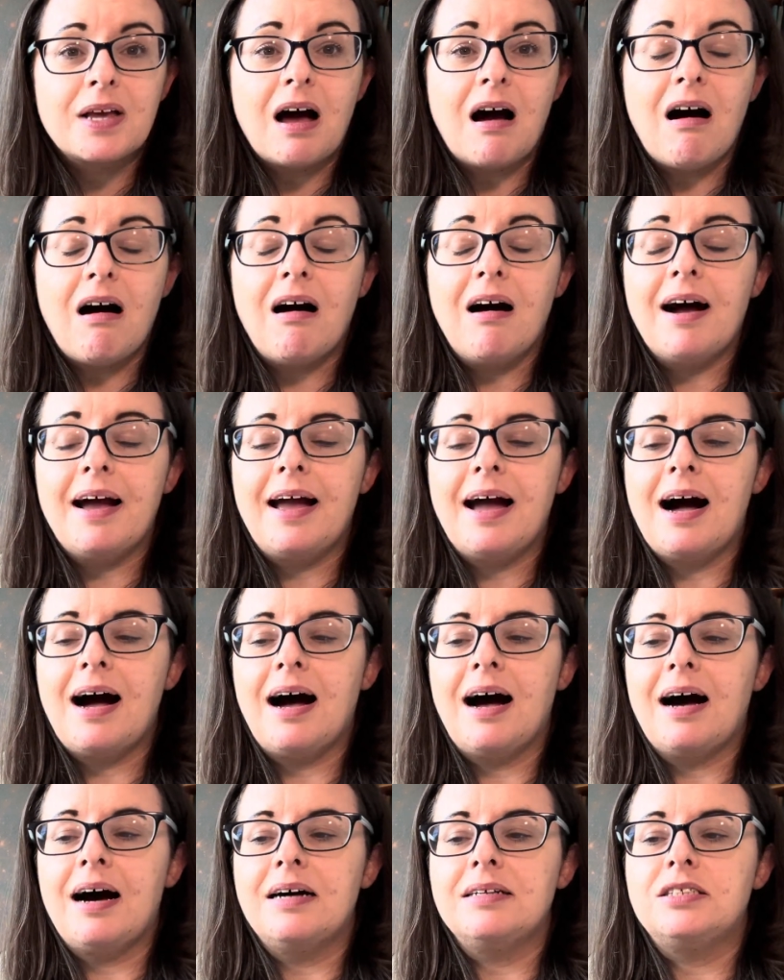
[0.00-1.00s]
I
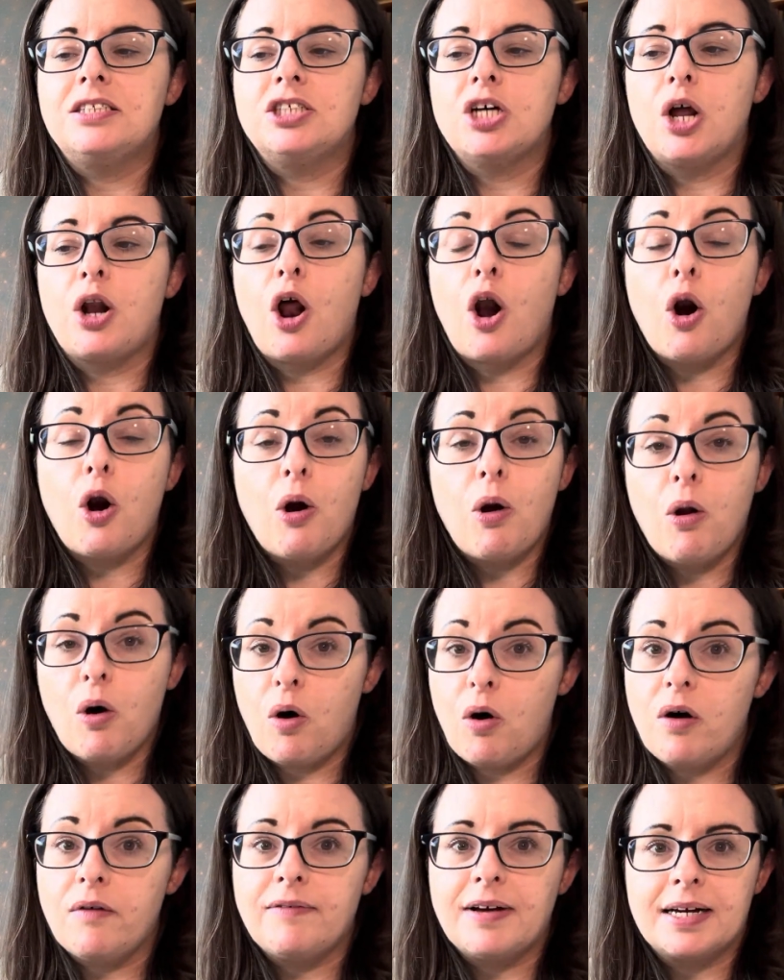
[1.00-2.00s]
had done a
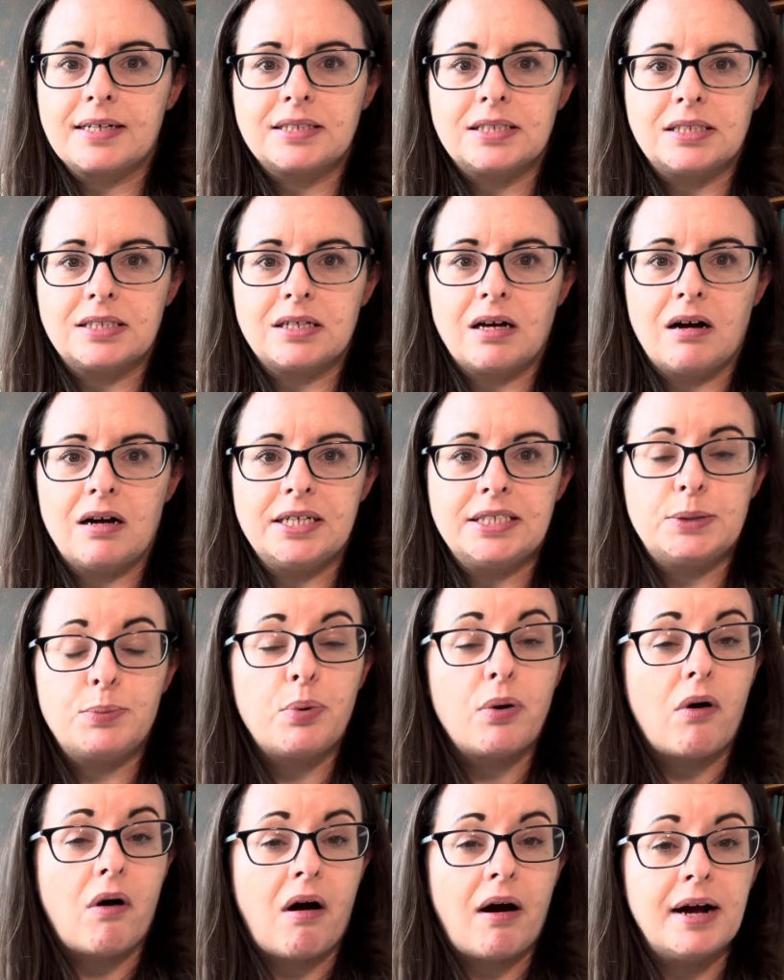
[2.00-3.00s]
lot of exercise
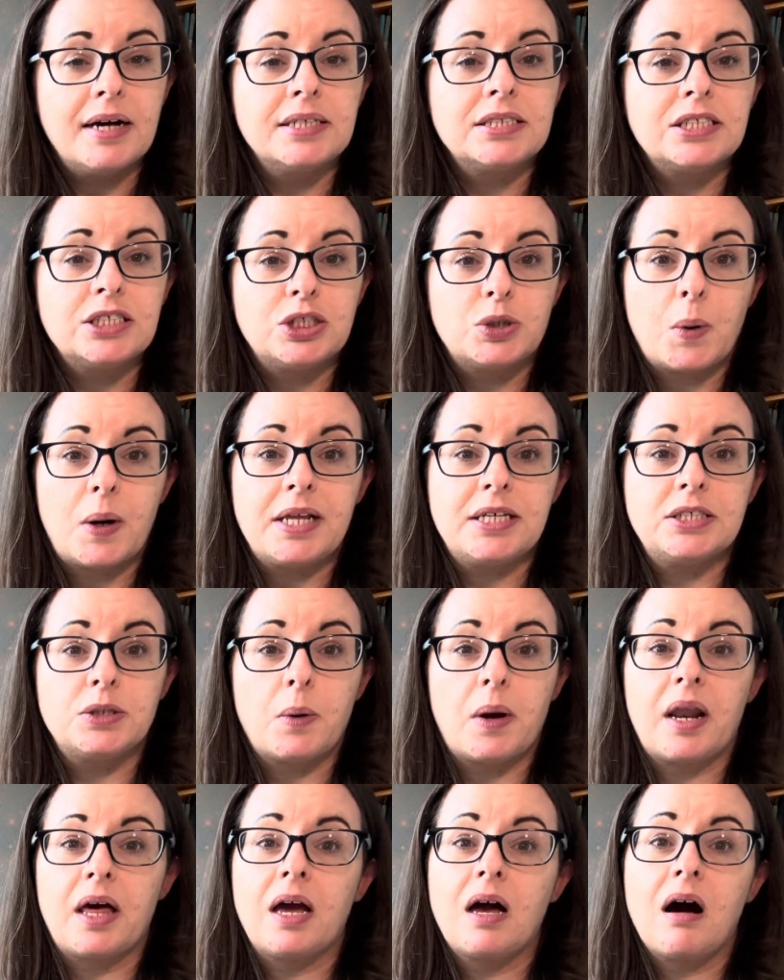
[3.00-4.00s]
prior to
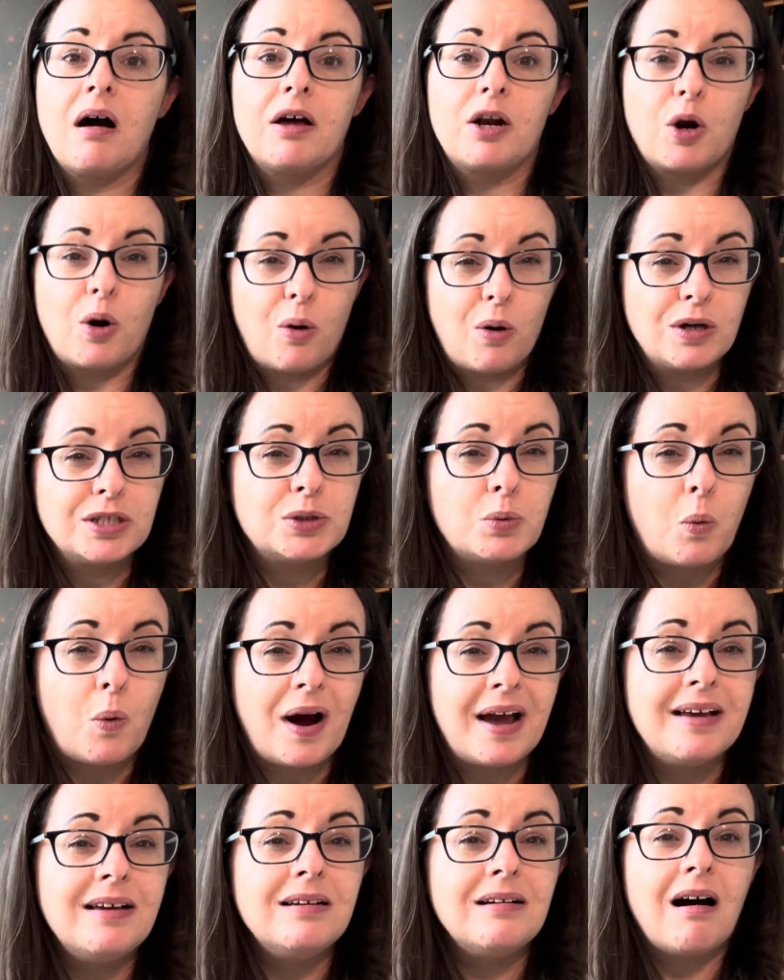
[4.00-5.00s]
2020. I'd lost
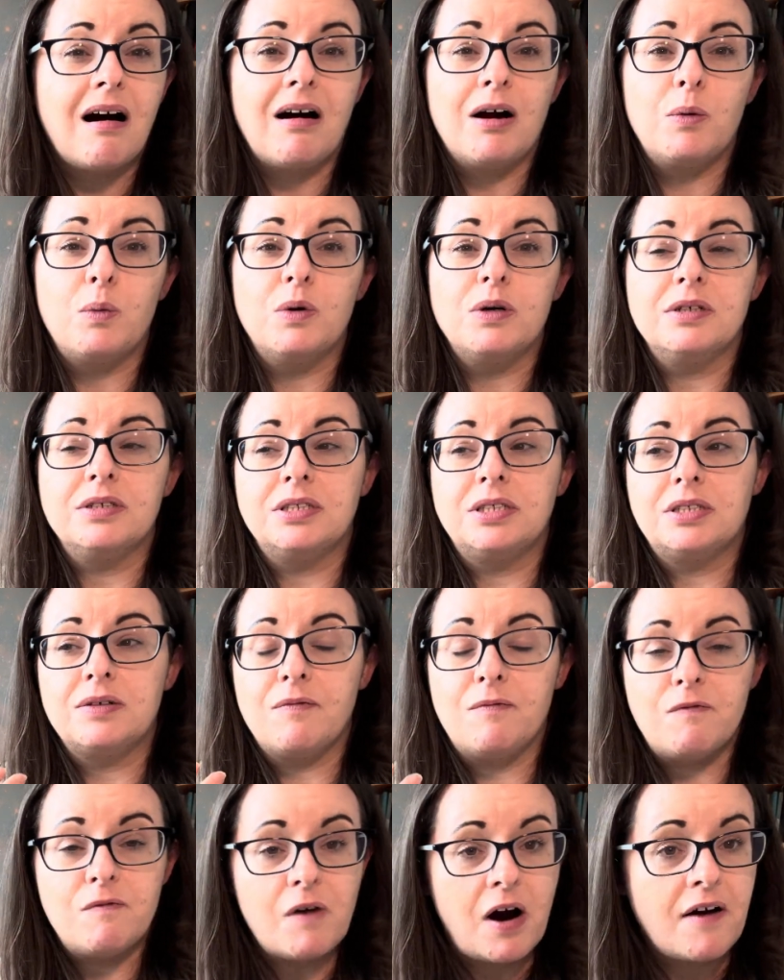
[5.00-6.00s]
weight. I was
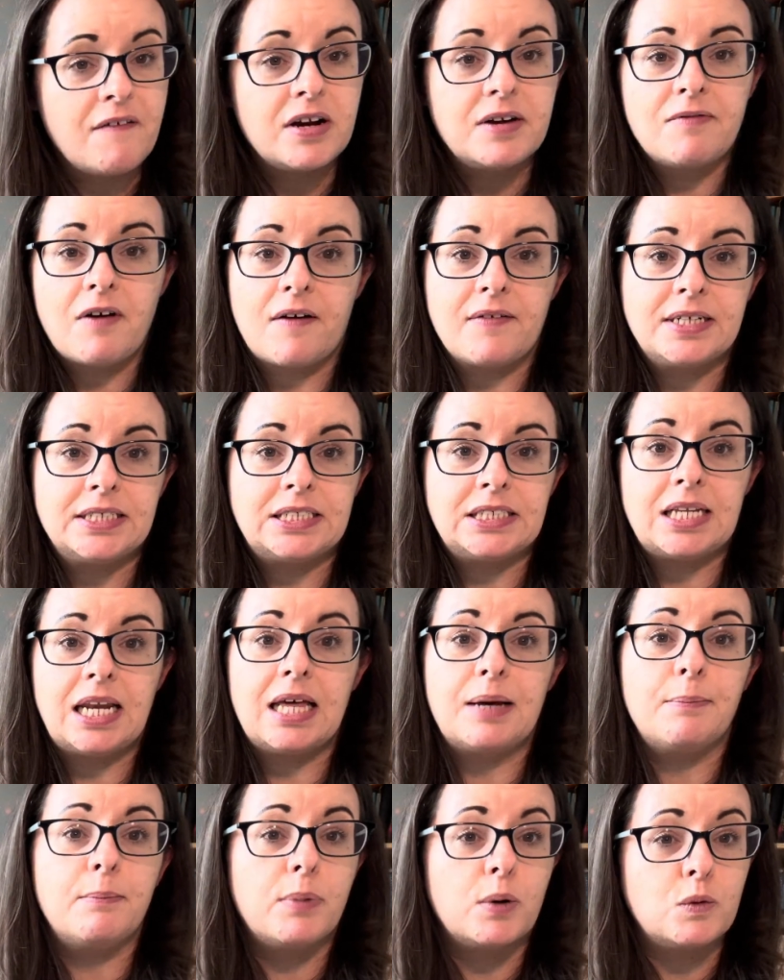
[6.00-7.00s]
very, very
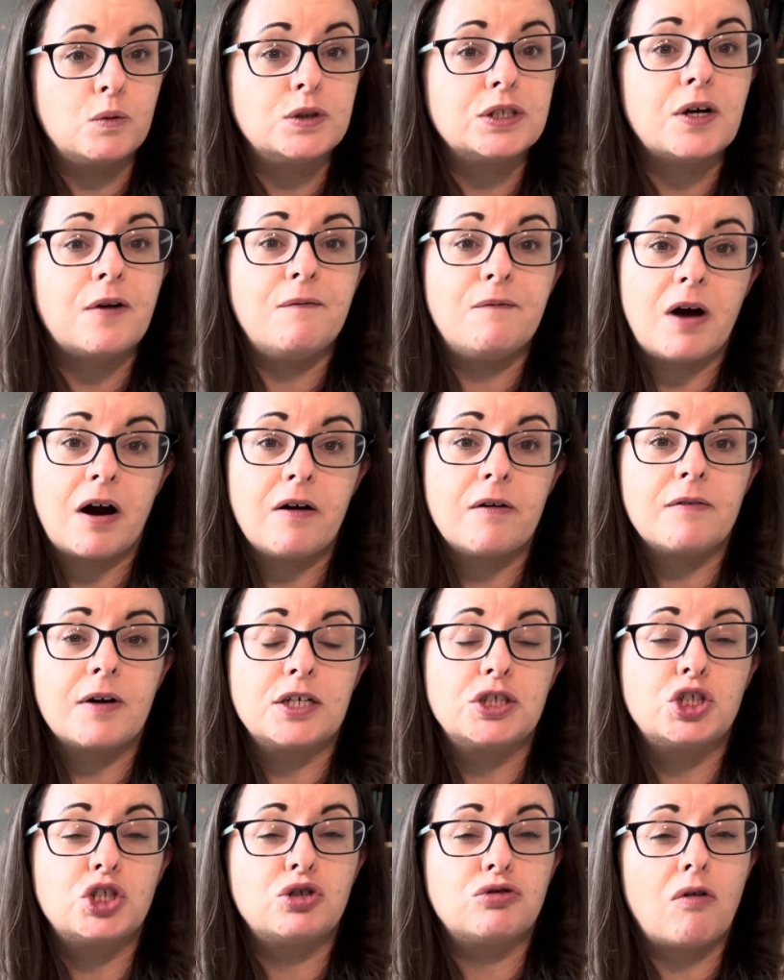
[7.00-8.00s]
slim, but also very, very
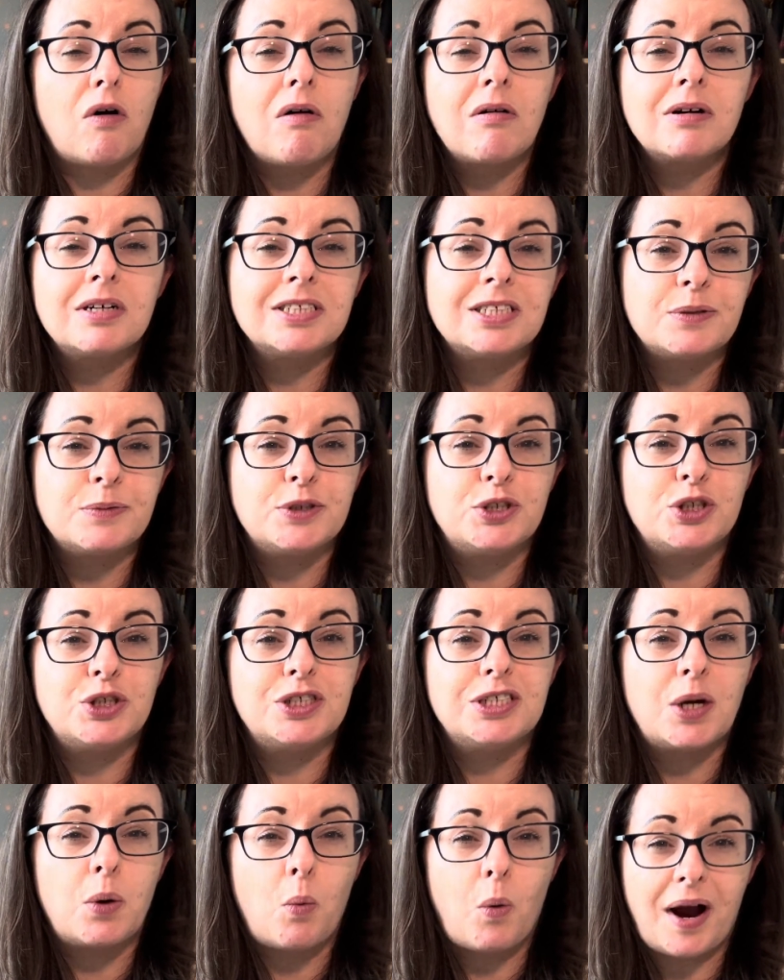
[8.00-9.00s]
strong because I was
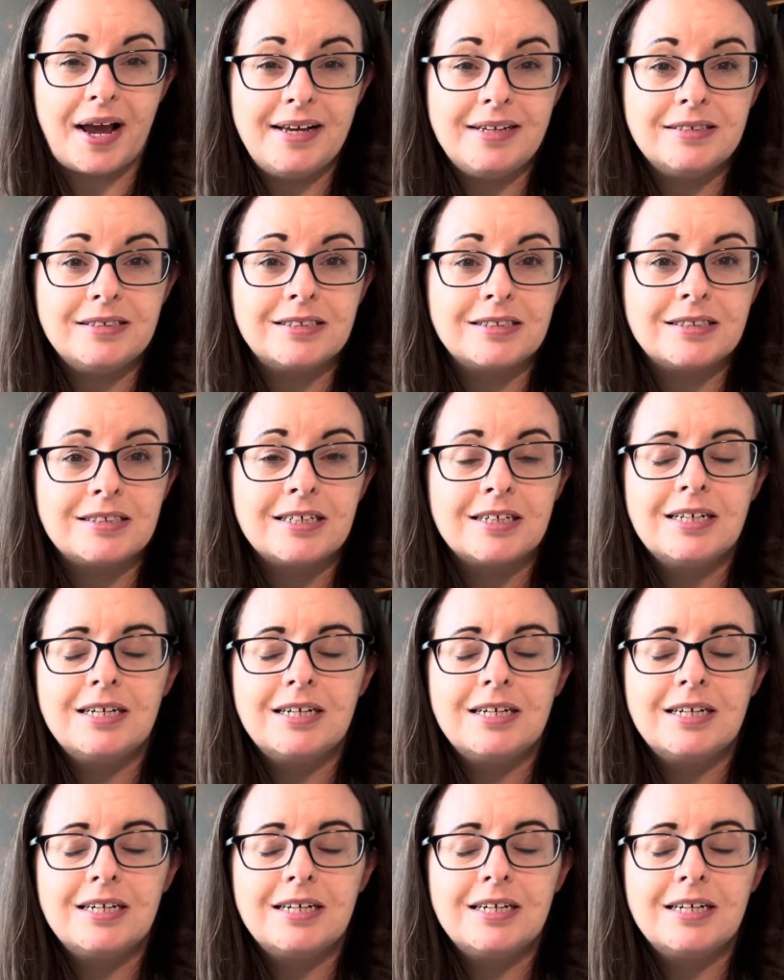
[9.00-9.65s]
using weights.